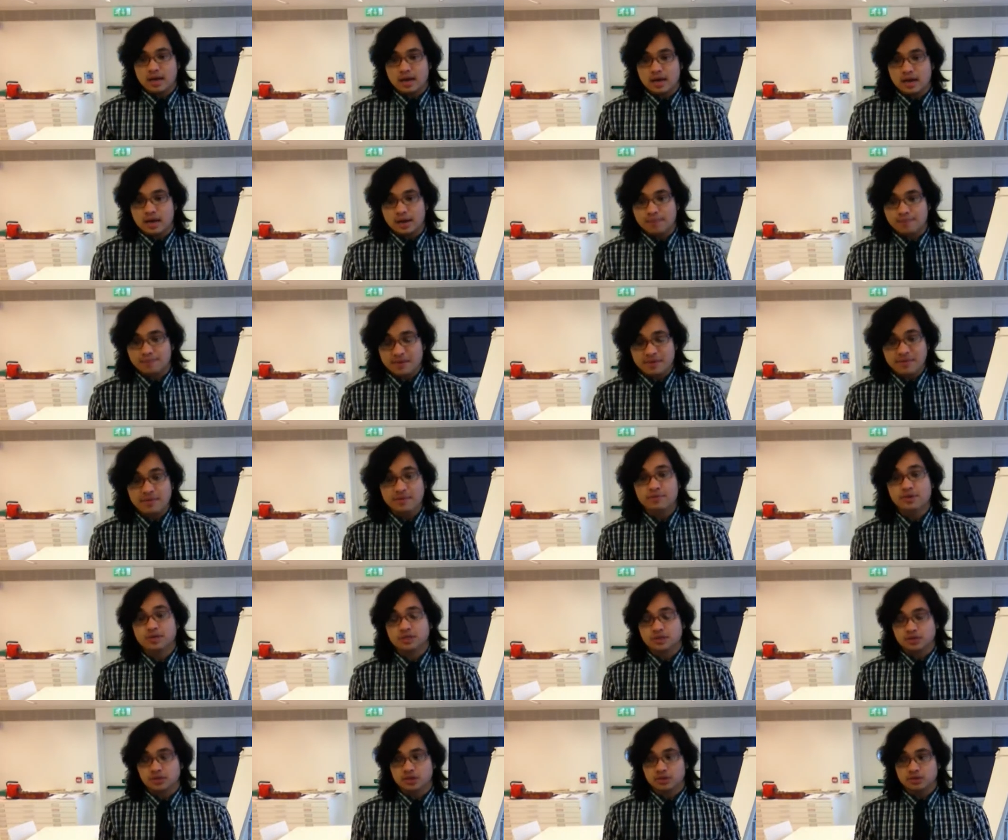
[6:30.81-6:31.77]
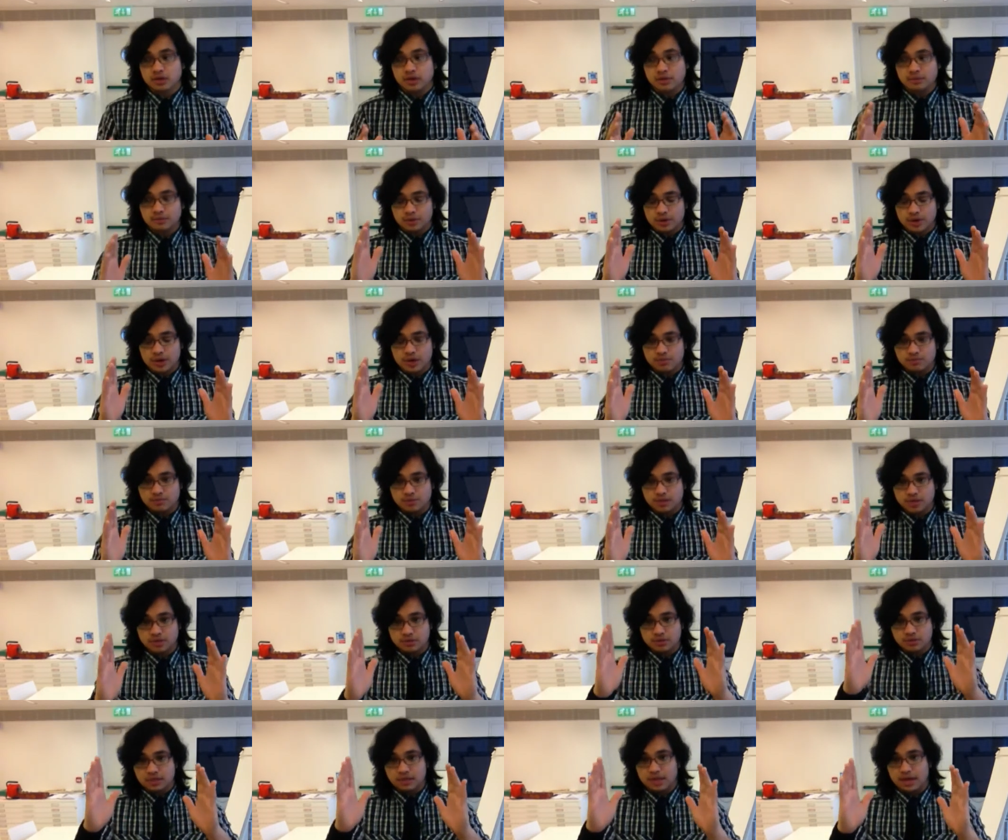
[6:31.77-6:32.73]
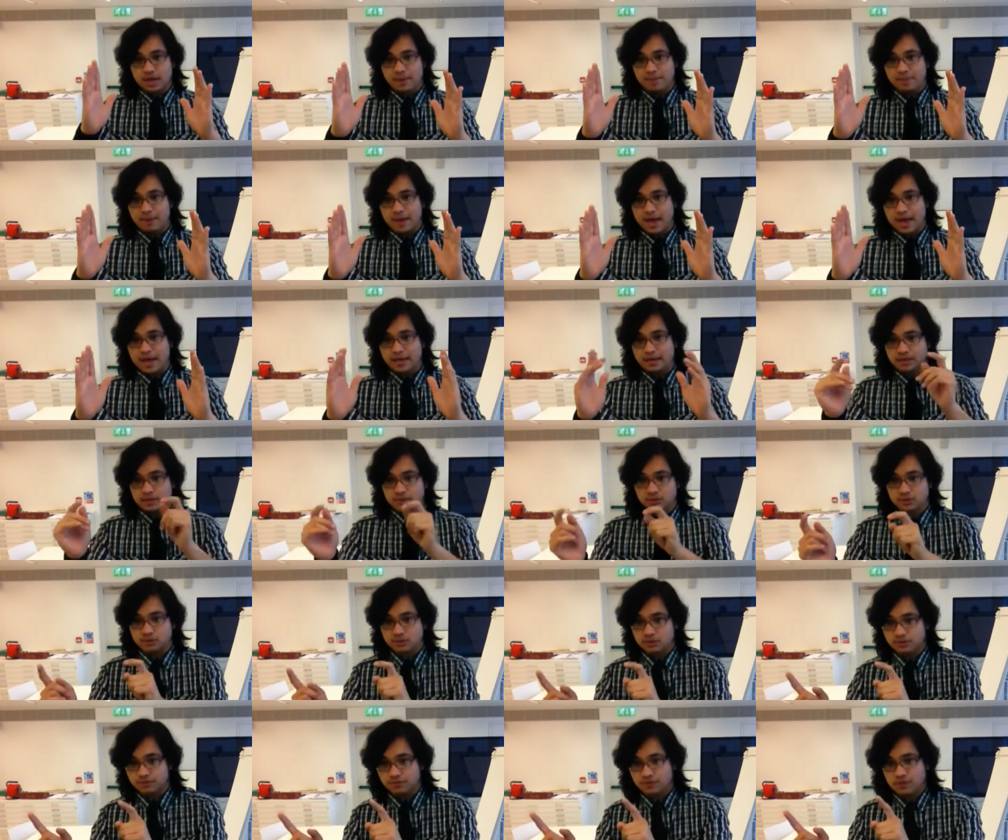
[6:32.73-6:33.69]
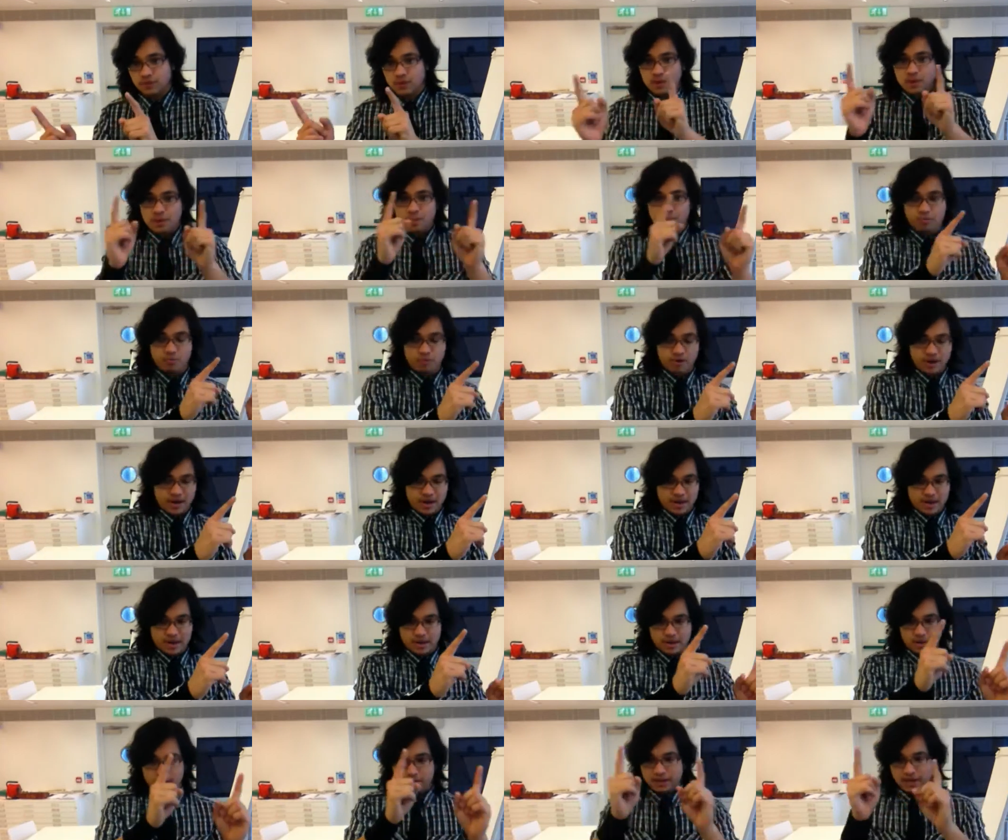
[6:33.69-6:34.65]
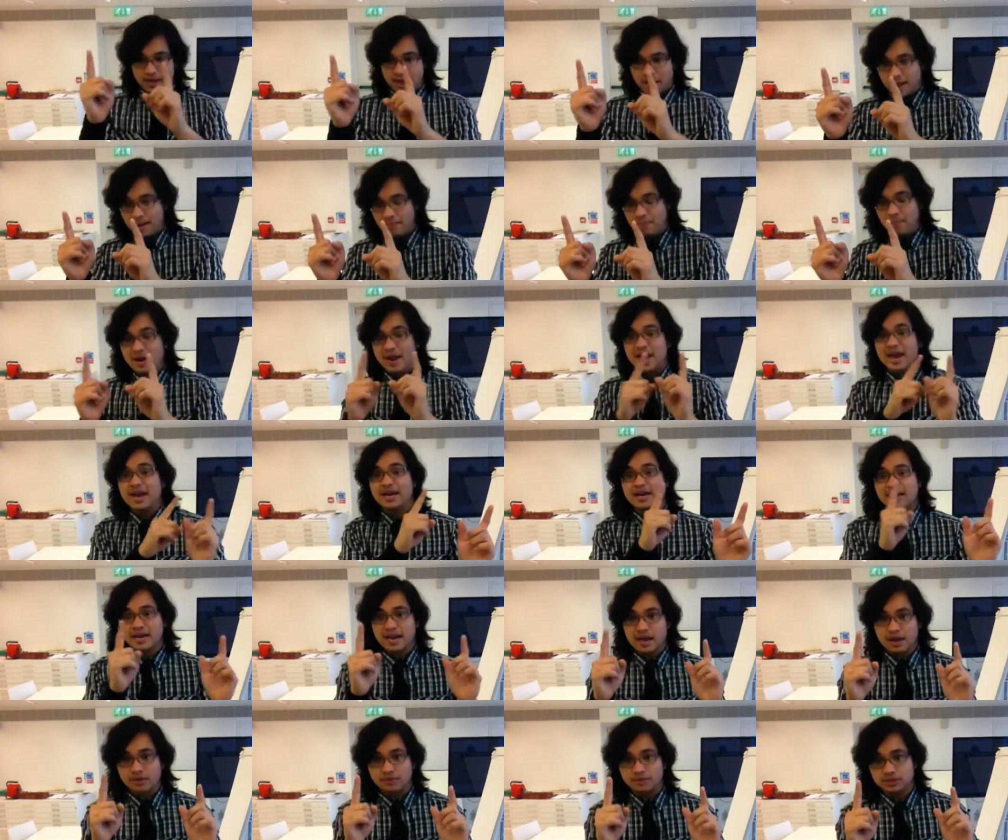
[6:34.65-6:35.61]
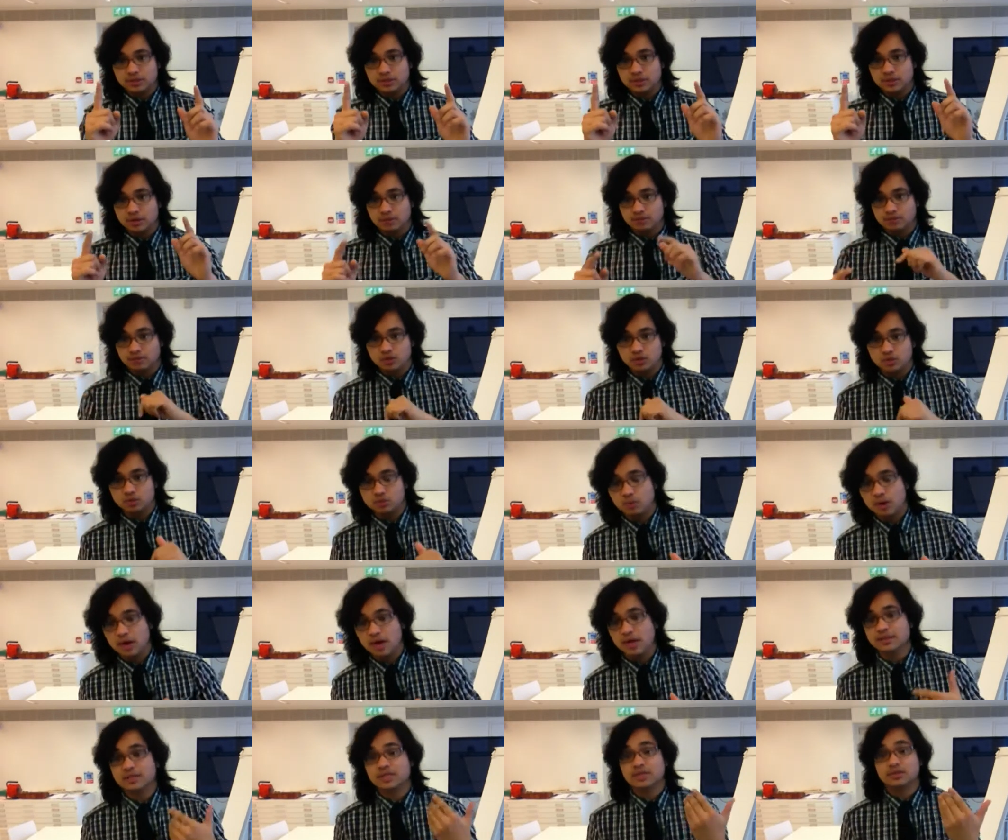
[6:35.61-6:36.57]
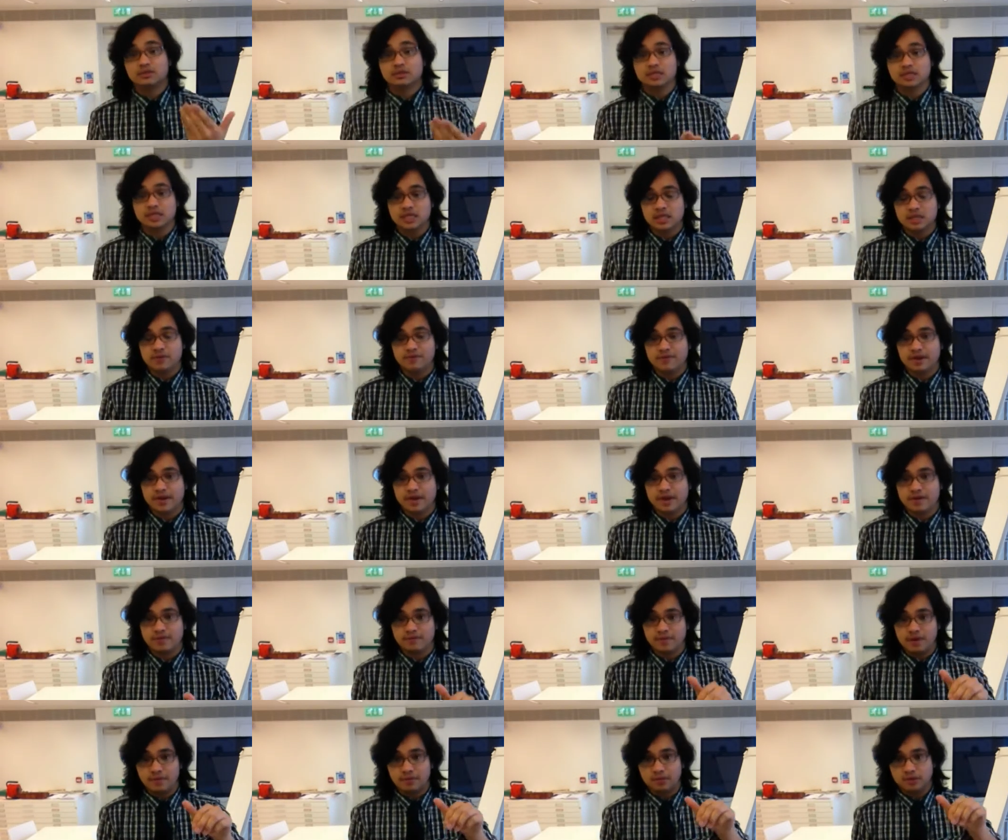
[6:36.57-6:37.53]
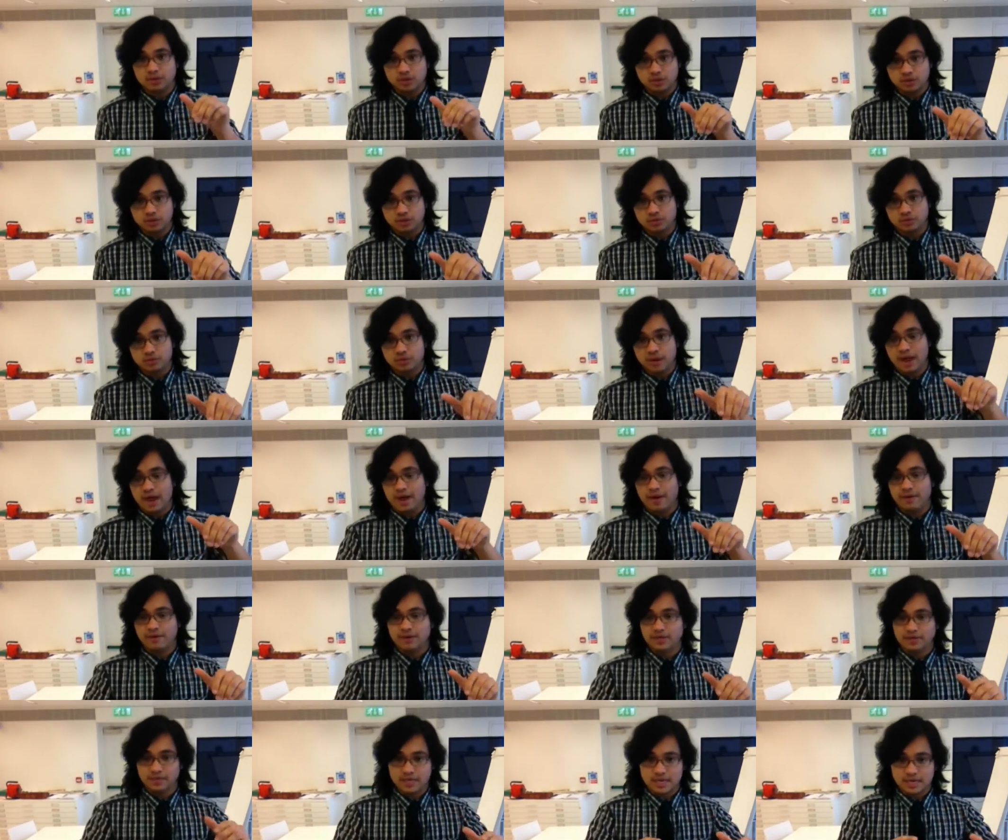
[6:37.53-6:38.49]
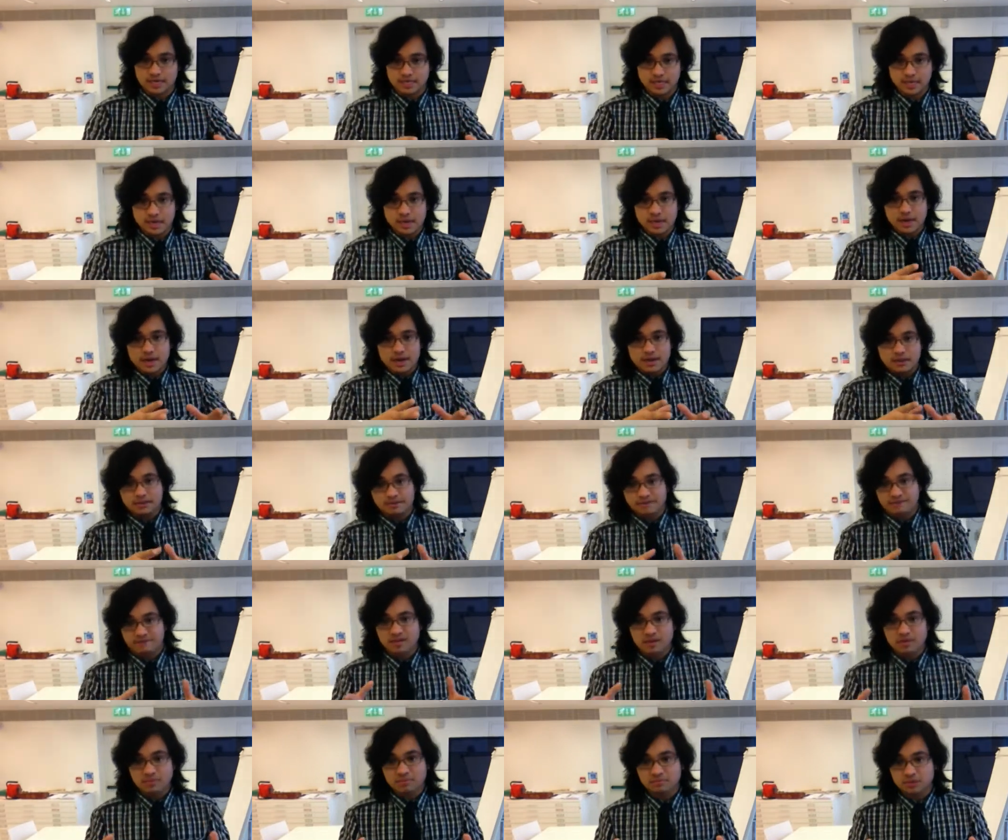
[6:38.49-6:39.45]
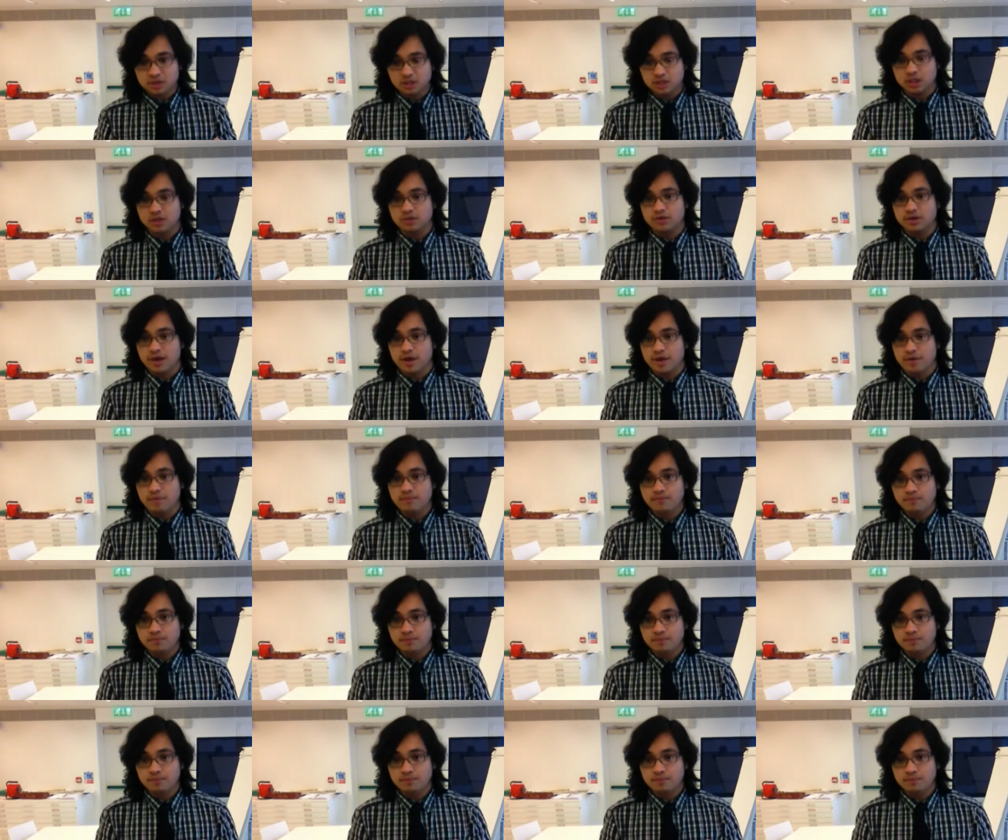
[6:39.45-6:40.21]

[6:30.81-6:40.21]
In the original script, we hoped to use the iPad to sort of bring the camera in and out of two worlds. As you'll see in the video, there are two areas. There's the film studio,